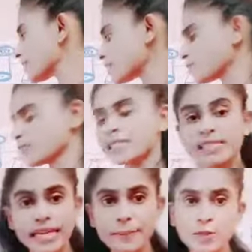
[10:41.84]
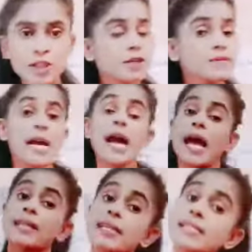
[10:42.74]
with sieve tubes, and the
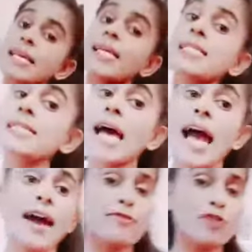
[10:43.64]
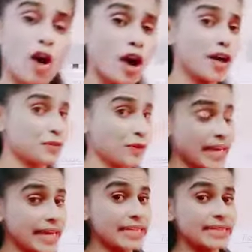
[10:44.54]
cells have got very
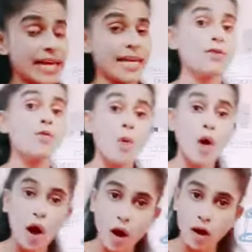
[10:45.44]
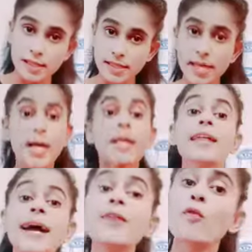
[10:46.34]
thin walls,
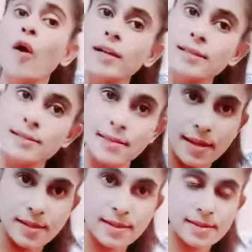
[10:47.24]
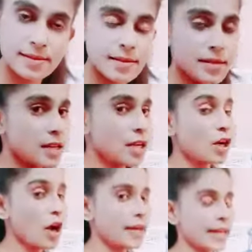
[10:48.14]
thin walled cells. Got
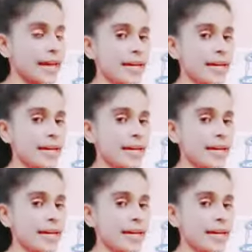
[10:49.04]
it?